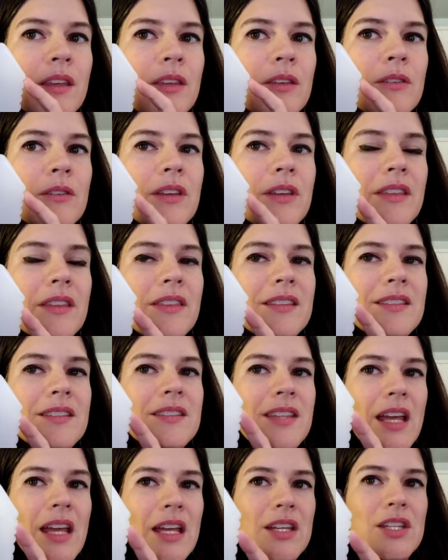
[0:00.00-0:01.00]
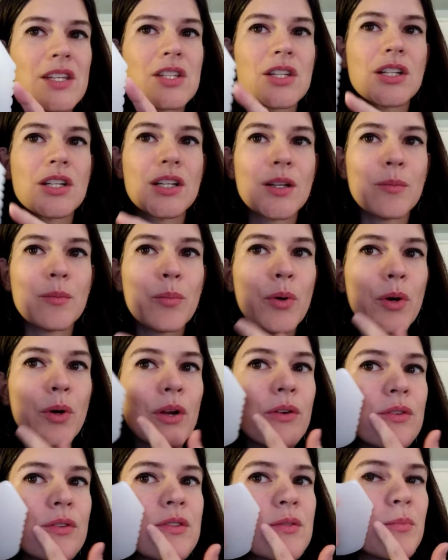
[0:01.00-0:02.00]
this textured
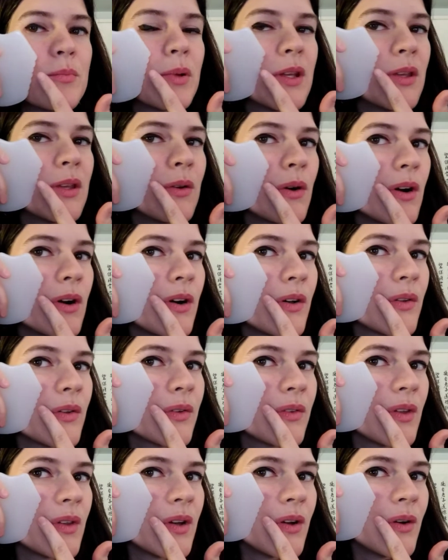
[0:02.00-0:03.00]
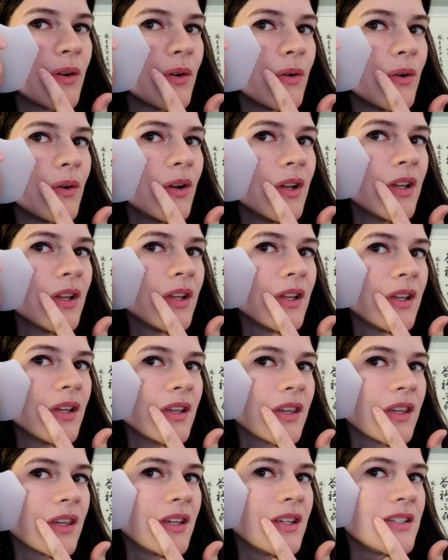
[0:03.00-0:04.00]
approach, but you also
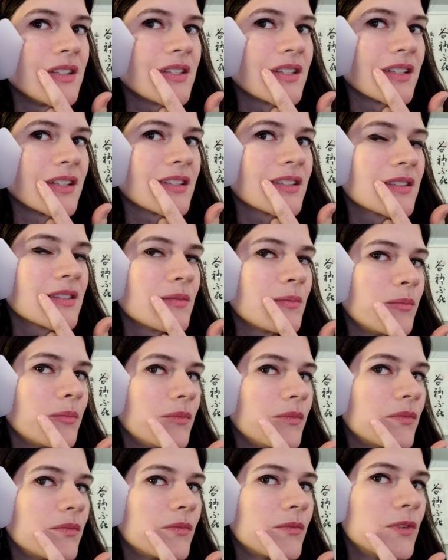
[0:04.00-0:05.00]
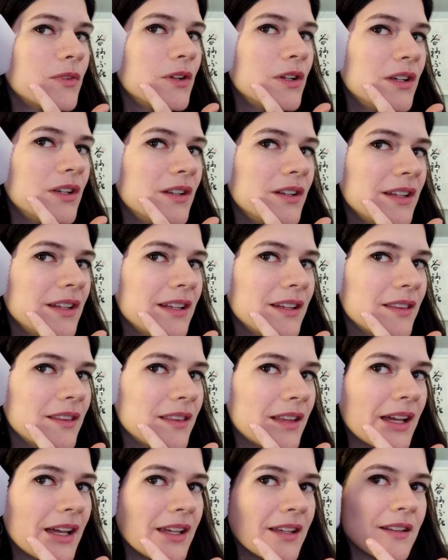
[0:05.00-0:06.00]
can just really
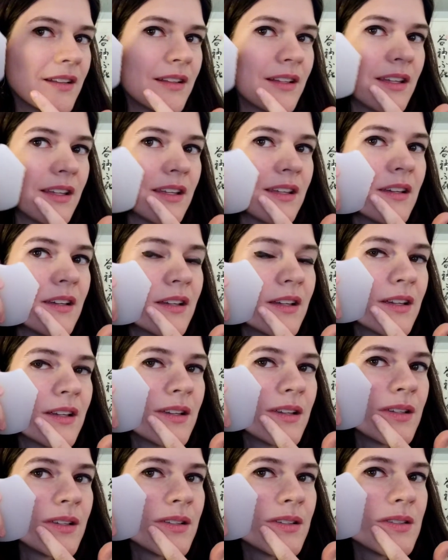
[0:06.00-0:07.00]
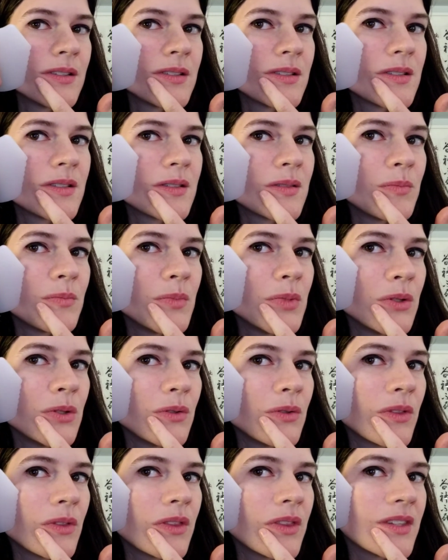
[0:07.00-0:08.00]
lightly
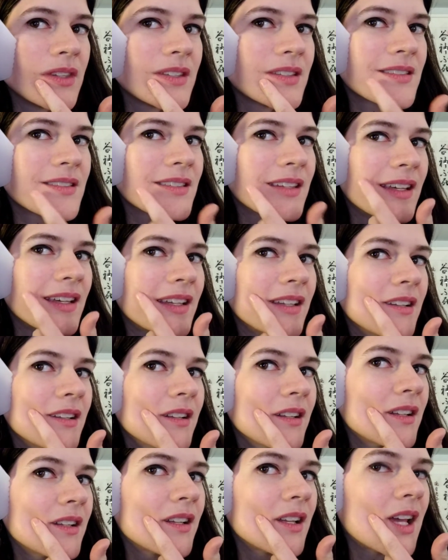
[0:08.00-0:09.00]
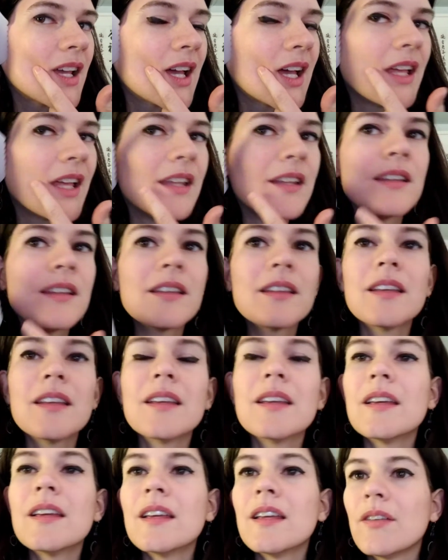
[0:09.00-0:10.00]
smooth the skin. And
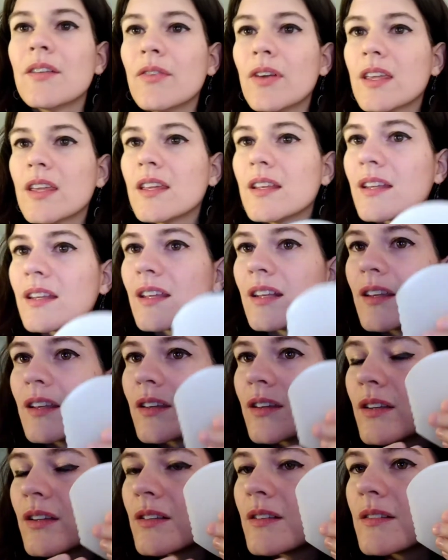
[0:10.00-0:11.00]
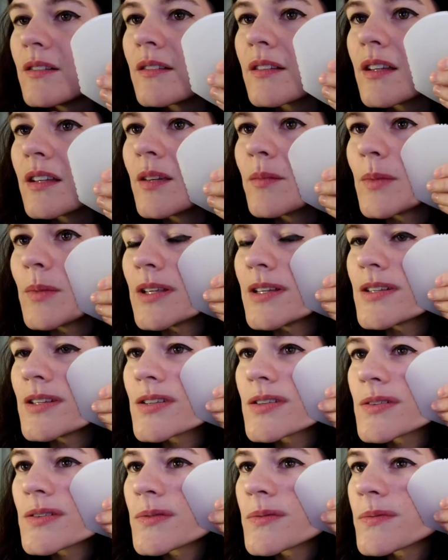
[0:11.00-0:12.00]
if I can get a good
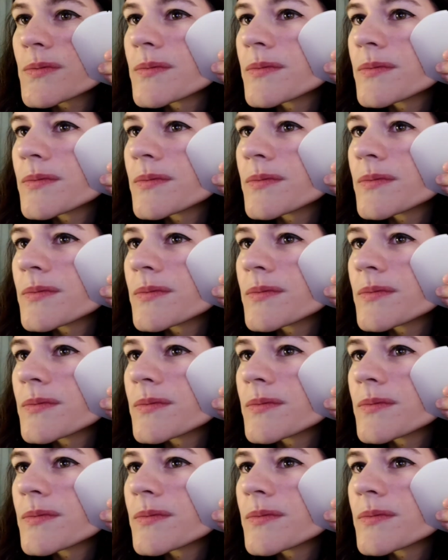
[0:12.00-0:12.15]
image,